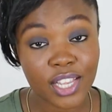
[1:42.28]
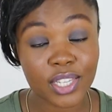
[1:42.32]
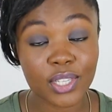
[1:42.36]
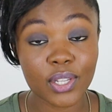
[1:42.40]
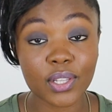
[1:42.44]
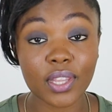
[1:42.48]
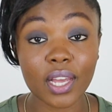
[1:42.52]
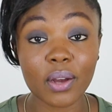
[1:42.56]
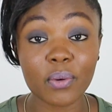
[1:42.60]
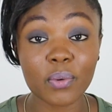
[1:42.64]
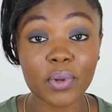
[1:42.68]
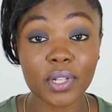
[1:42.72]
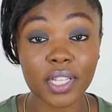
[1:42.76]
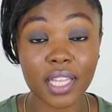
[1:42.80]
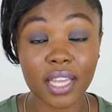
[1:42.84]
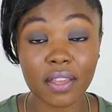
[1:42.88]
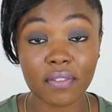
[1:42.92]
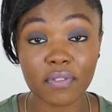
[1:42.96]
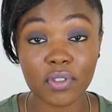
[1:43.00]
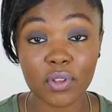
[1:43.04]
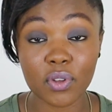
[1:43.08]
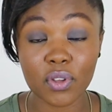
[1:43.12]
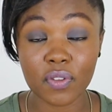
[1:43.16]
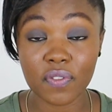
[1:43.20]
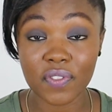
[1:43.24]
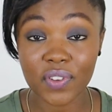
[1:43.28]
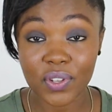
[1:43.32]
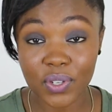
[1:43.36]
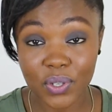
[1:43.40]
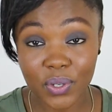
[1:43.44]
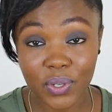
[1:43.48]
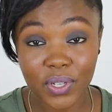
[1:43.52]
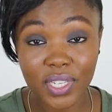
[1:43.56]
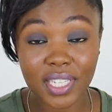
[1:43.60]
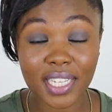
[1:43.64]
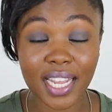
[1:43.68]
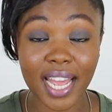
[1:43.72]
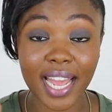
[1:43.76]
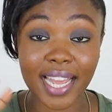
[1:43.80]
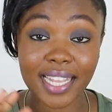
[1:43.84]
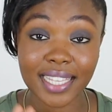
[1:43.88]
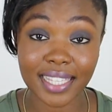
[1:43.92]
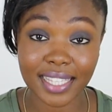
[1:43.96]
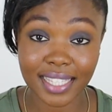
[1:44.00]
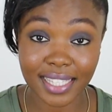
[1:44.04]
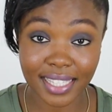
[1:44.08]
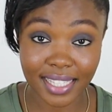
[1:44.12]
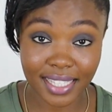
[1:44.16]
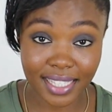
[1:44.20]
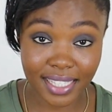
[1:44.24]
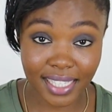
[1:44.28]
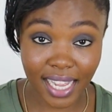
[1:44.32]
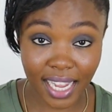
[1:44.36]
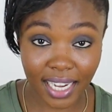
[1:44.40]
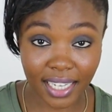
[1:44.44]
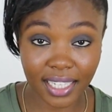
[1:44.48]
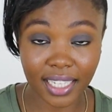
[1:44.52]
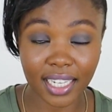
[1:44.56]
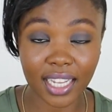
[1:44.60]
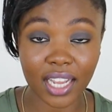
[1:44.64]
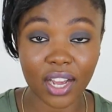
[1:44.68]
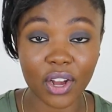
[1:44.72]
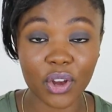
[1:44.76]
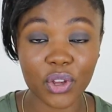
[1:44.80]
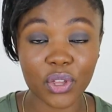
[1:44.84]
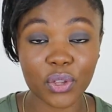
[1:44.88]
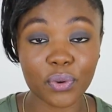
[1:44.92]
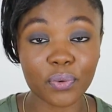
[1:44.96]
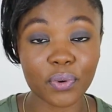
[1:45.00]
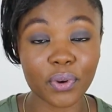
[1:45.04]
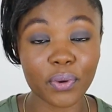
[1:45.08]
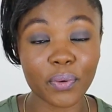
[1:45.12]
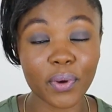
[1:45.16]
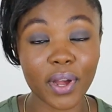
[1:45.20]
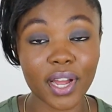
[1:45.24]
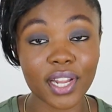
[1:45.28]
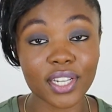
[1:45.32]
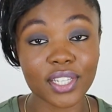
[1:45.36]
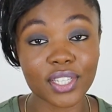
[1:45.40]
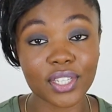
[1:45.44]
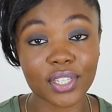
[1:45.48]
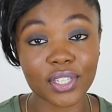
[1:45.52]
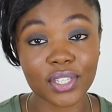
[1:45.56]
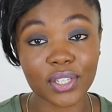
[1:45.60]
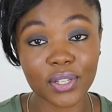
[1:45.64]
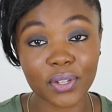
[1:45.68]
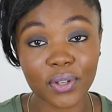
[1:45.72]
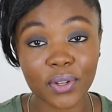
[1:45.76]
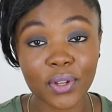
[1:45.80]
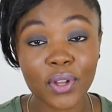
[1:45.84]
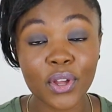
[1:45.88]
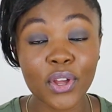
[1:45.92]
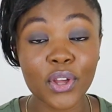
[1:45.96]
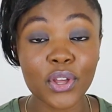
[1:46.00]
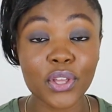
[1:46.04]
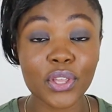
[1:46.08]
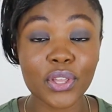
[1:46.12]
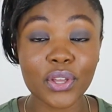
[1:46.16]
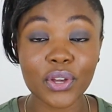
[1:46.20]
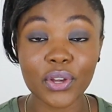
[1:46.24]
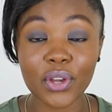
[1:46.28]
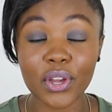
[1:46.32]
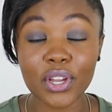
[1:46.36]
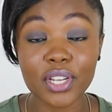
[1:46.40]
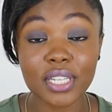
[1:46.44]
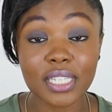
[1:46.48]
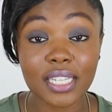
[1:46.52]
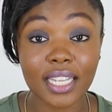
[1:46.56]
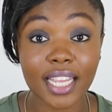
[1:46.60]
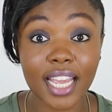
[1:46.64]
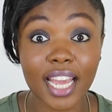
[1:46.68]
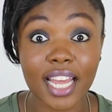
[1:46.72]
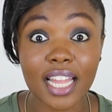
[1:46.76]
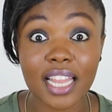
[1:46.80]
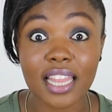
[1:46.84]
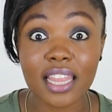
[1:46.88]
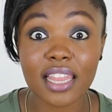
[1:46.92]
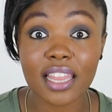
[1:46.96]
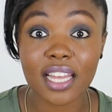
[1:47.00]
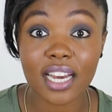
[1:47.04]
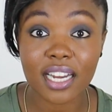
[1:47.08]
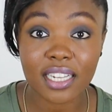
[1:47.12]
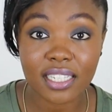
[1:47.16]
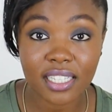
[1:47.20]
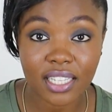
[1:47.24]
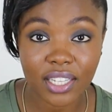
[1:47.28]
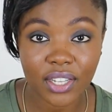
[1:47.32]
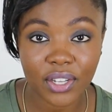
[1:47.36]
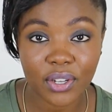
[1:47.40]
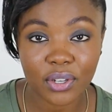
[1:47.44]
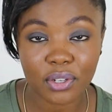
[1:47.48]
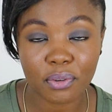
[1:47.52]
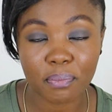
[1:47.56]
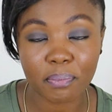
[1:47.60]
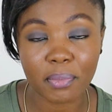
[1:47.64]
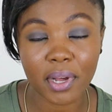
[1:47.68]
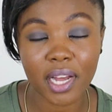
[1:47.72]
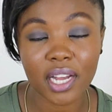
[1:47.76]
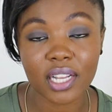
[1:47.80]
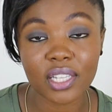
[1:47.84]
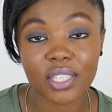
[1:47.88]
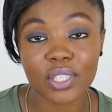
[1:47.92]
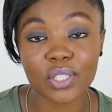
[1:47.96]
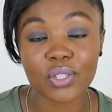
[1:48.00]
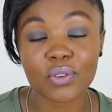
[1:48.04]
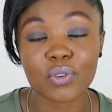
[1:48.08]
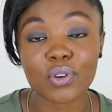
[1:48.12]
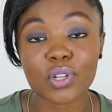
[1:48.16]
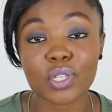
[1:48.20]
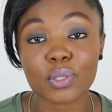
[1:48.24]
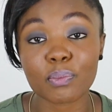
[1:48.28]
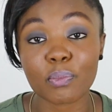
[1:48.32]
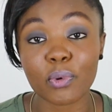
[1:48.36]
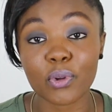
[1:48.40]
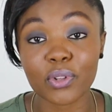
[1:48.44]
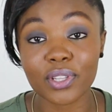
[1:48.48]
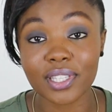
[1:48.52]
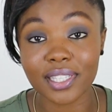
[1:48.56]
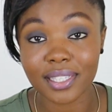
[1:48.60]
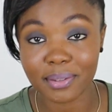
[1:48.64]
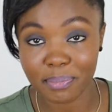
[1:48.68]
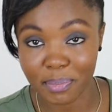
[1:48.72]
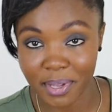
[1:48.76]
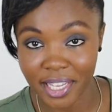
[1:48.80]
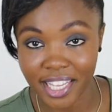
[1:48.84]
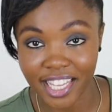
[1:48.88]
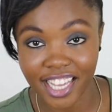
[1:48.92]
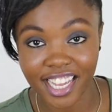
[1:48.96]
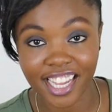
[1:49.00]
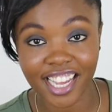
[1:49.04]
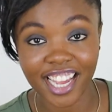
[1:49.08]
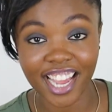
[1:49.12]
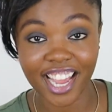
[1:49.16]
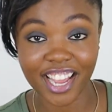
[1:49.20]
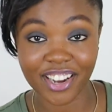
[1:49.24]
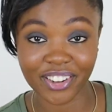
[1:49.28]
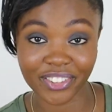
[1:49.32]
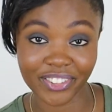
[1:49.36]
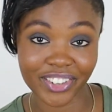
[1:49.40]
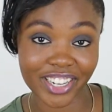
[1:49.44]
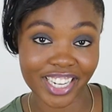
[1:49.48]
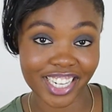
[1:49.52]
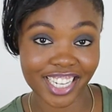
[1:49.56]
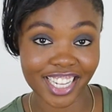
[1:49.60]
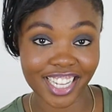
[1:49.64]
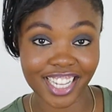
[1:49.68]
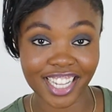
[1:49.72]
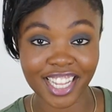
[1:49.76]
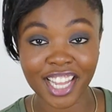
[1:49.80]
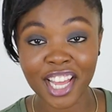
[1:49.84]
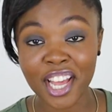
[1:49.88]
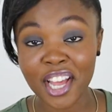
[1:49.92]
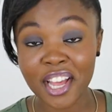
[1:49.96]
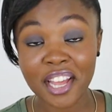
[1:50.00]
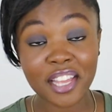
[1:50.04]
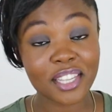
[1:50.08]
so that will give you, if you do it exactly how you're required to do, you're going to get 30 good marks towards both speaking and reading.